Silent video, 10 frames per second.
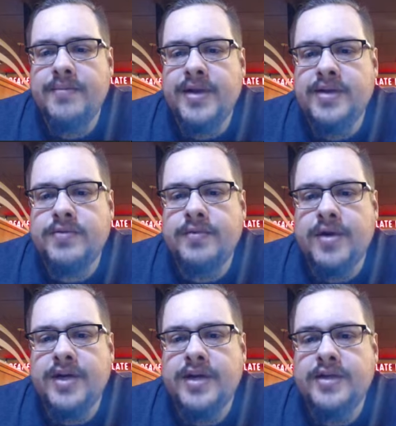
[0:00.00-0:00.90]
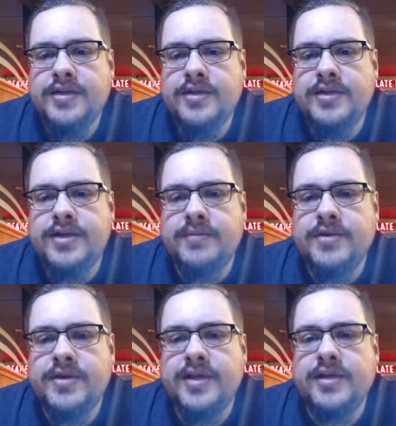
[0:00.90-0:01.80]
because we wanted it to jump
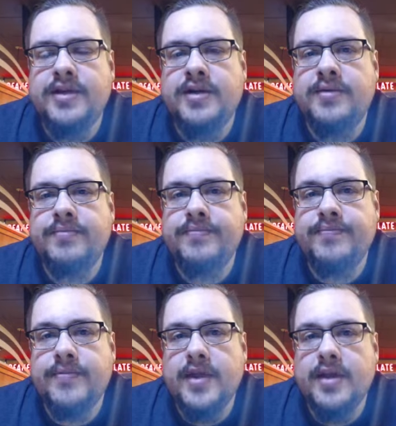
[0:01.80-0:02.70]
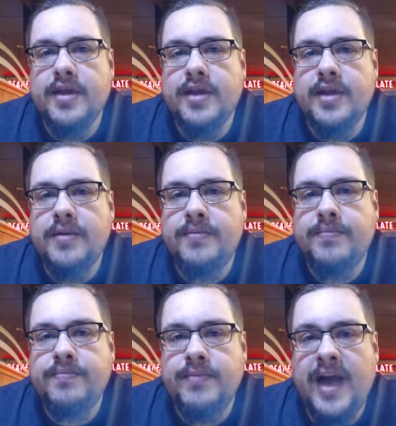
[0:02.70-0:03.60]
to the, um, the
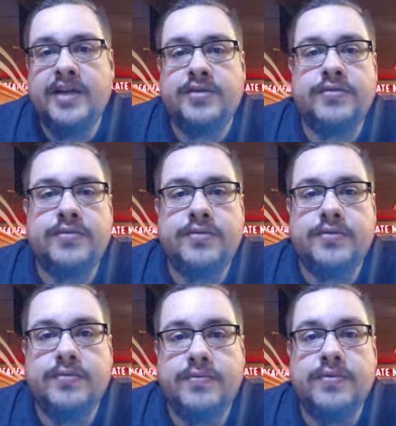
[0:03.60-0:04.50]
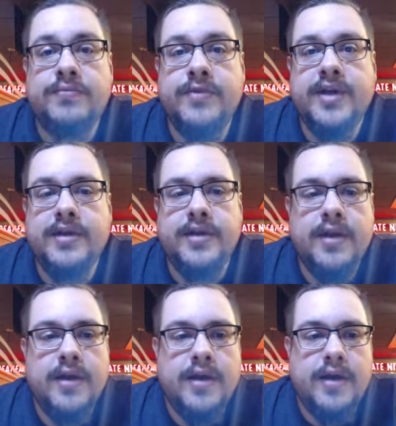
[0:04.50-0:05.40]
actual room width
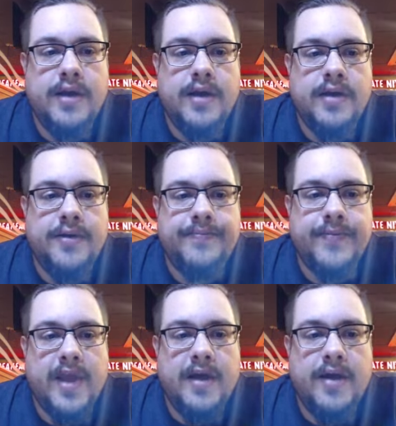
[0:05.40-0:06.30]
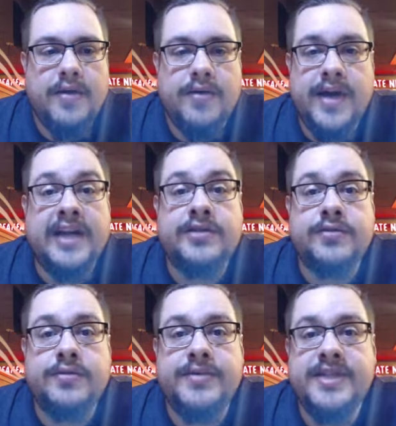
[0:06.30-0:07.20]
um, or an
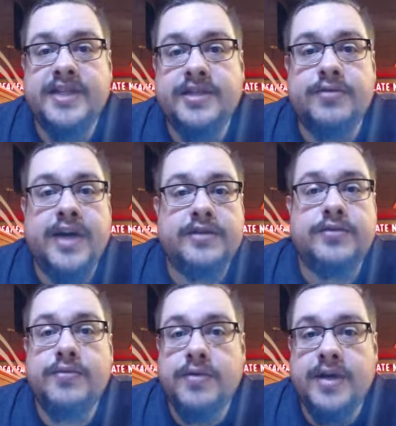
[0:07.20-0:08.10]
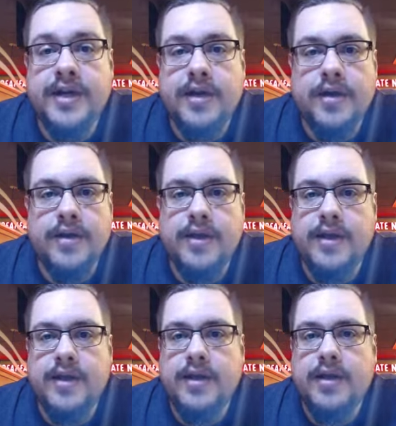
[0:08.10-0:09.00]
actual position or an actual coordinate on
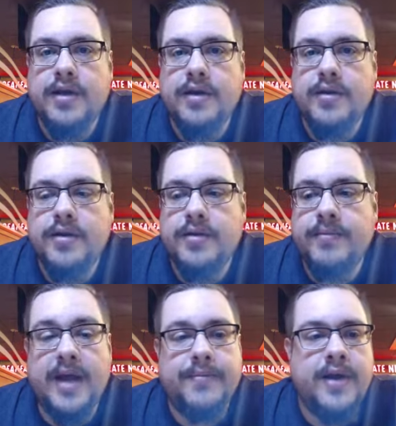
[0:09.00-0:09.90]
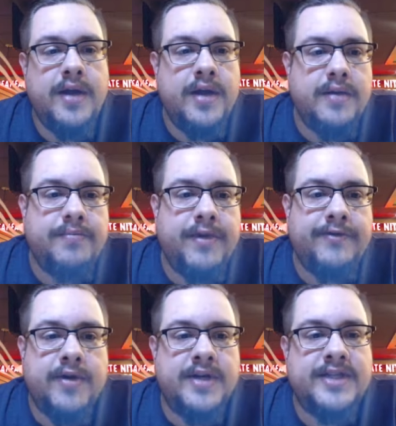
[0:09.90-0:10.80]
the uh, map. But
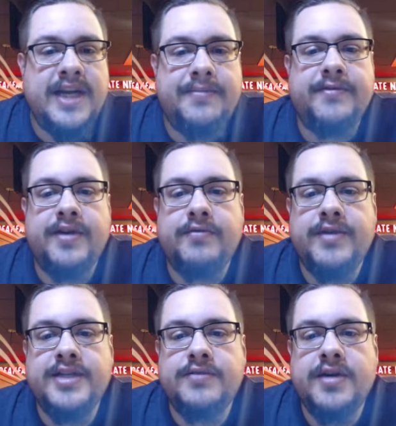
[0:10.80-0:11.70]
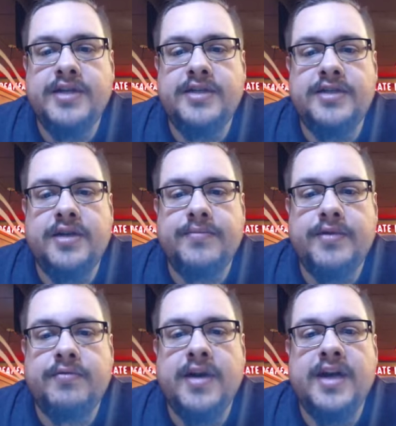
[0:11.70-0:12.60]
for our step event, we just want it to jump
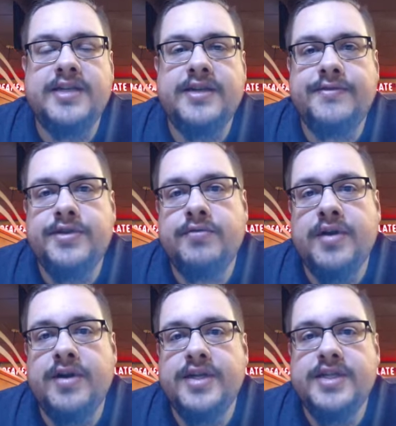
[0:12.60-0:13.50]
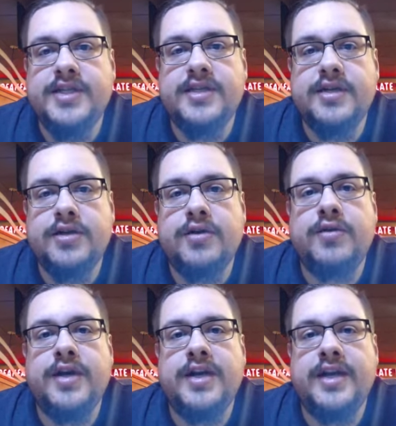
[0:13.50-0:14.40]
relative to where it's
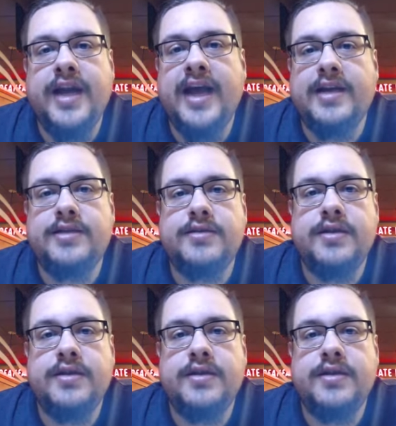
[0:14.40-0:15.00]
currently at.